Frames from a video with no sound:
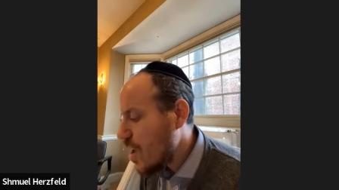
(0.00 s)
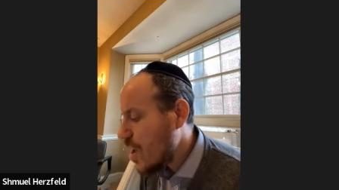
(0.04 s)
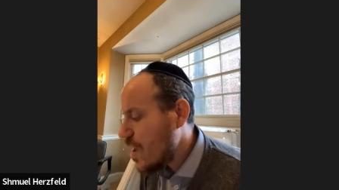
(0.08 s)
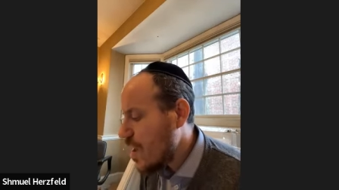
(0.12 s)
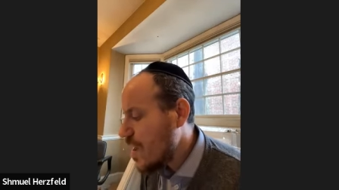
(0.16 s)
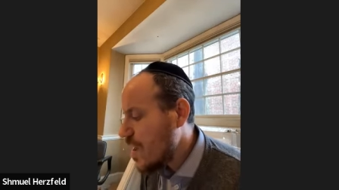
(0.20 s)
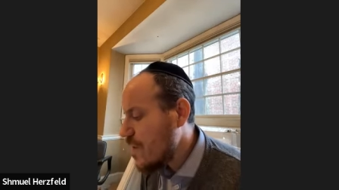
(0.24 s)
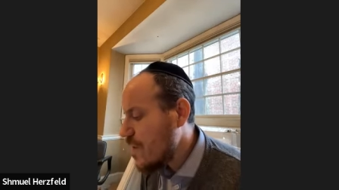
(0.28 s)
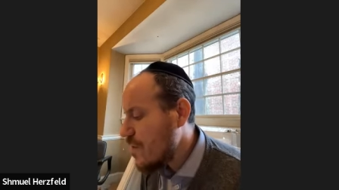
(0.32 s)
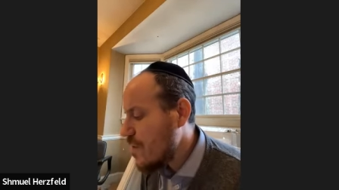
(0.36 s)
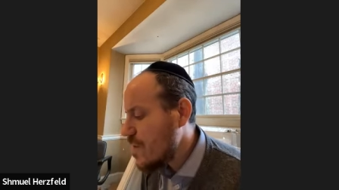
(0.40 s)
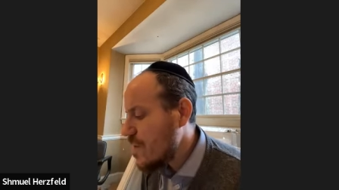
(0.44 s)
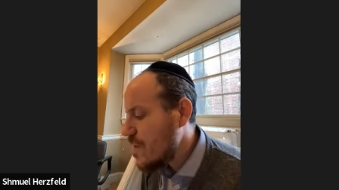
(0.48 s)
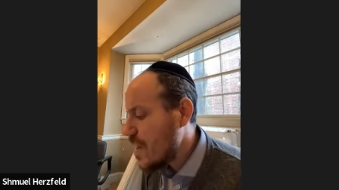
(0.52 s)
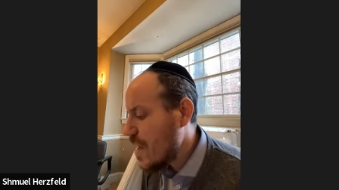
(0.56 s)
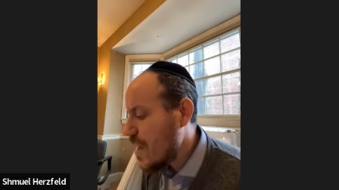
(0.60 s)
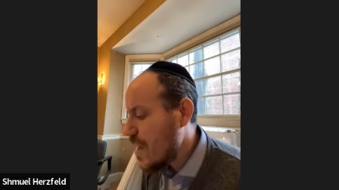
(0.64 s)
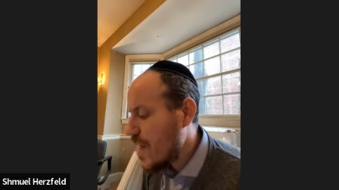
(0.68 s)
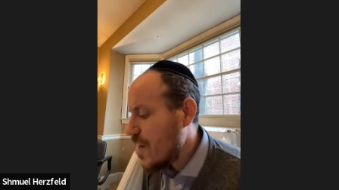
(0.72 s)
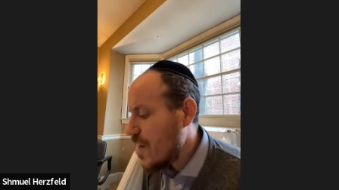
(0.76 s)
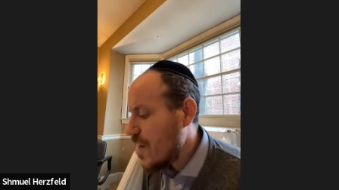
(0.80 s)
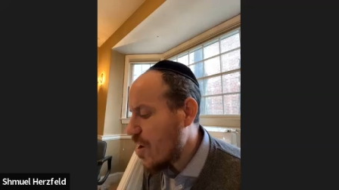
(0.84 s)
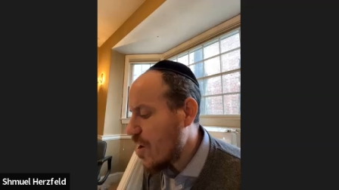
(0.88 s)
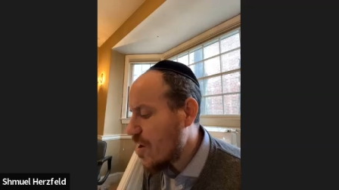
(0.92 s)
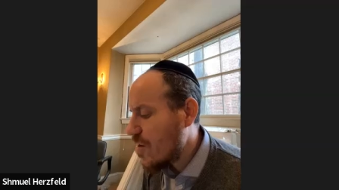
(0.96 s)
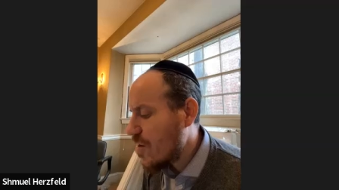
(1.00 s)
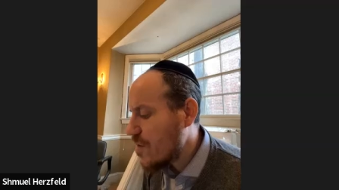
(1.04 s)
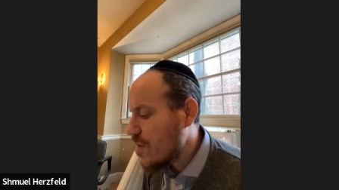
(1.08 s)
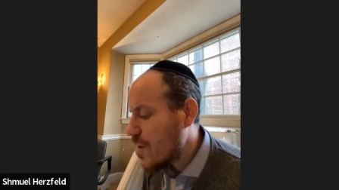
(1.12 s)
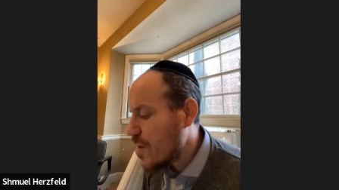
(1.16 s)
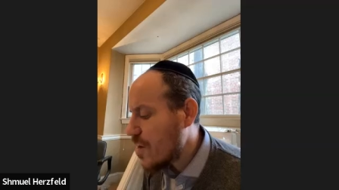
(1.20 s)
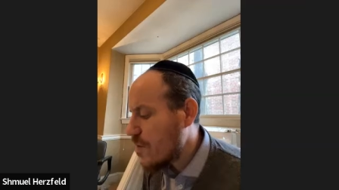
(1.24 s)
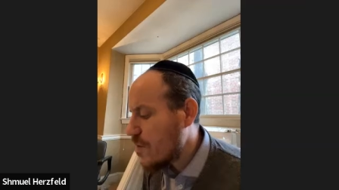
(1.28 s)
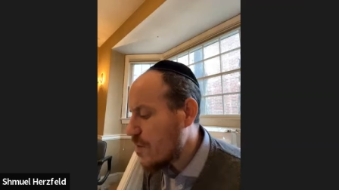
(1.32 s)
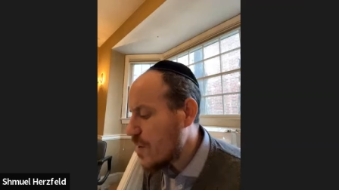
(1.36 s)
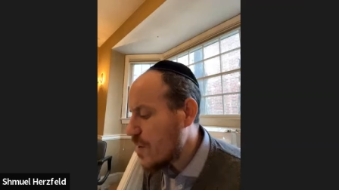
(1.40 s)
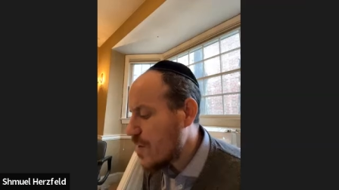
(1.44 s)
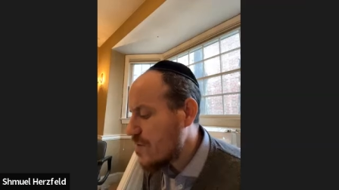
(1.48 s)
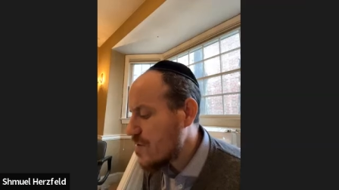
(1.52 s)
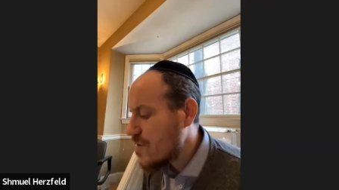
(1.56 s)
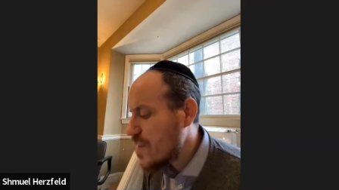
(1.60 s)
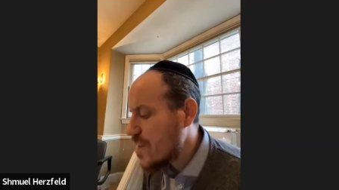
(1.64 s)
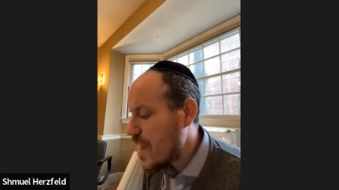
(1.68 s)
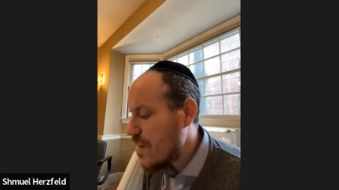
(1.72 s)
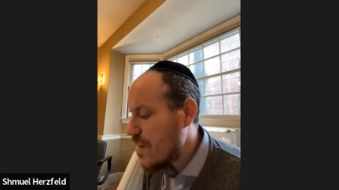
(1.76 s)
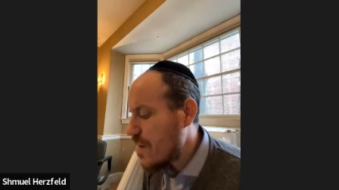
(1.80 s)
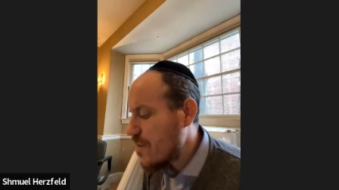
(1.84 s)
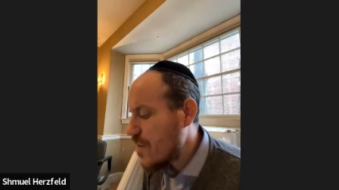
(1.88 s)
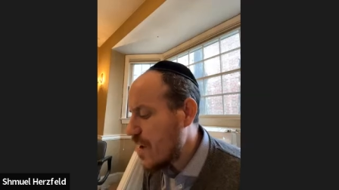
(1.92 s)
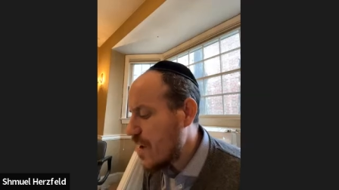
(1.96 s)
even to add on a little bit of
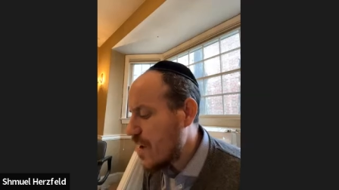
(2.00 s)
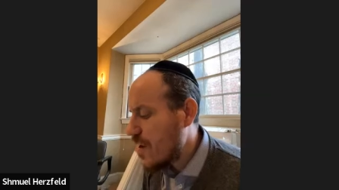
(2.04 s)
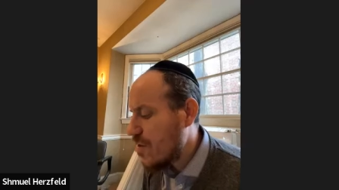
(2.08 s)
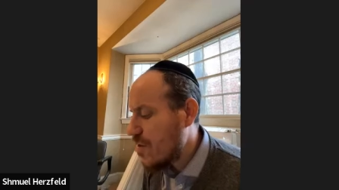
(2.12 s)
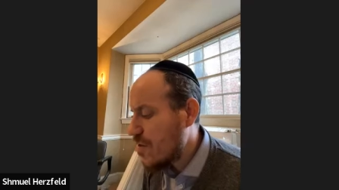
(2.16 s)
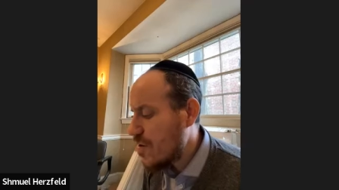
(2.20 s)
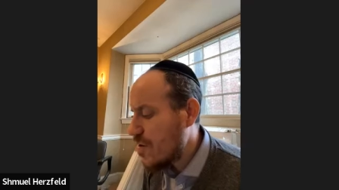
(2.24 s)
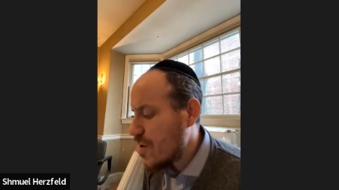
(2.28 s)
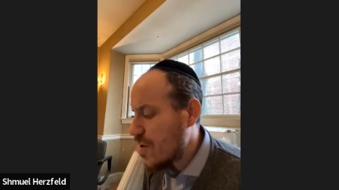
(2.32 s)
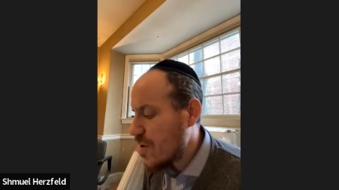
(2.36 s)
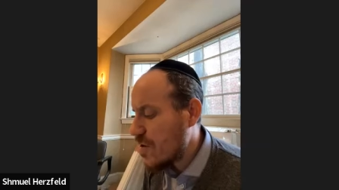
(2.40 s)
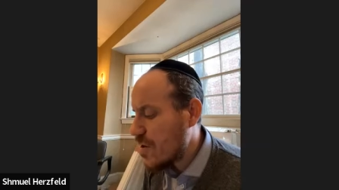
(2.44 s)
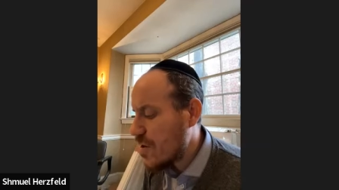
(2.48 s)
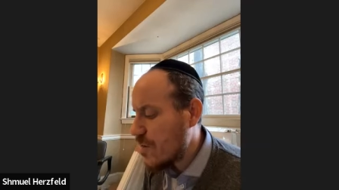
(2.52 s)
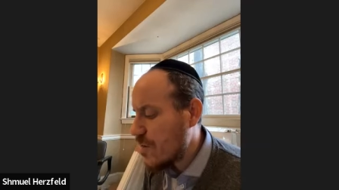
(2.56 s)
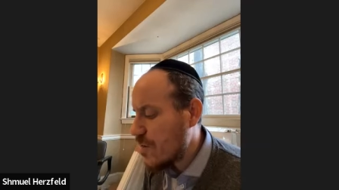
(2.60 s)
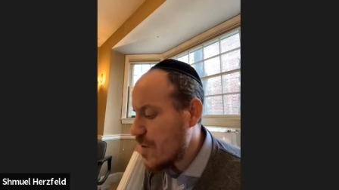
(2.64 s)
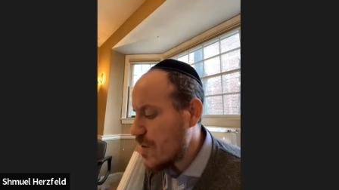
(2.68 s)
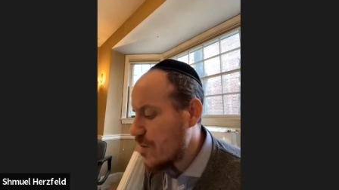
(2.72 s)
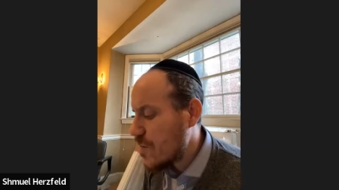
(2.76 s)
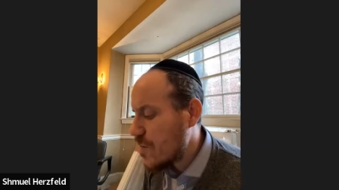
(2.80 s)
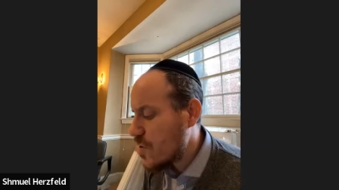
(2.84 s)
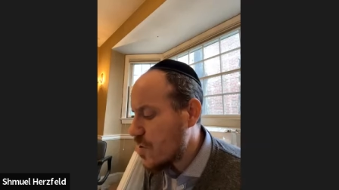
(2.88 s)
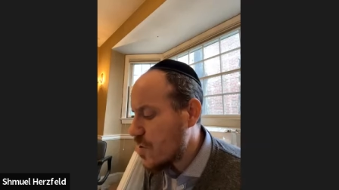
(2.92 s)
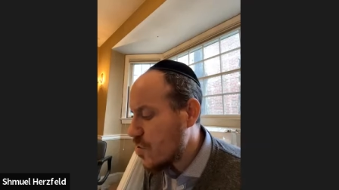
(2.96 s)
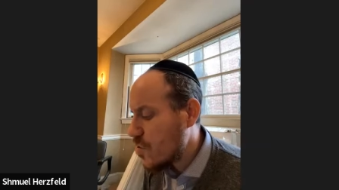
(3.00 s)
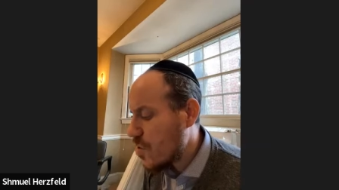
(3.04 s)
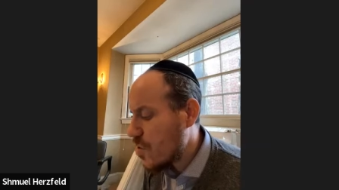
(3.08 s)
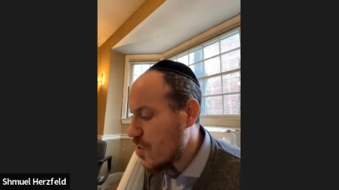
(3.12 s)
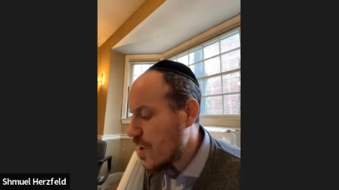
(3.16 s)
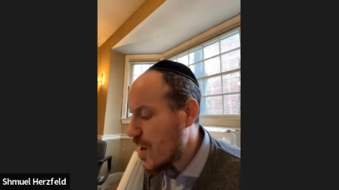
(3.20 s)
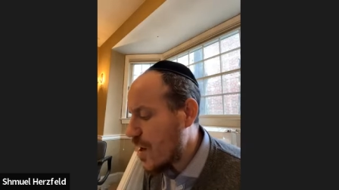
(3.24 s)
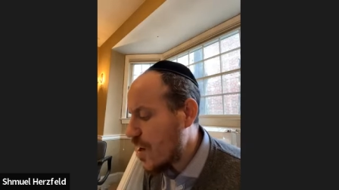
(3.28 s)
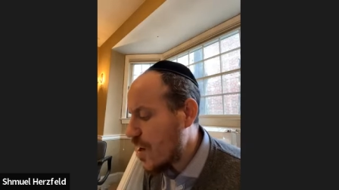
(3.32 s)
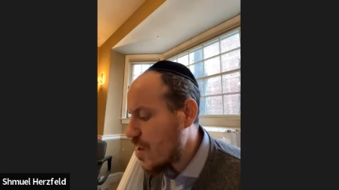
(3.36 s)
zevel, a little bit of manure,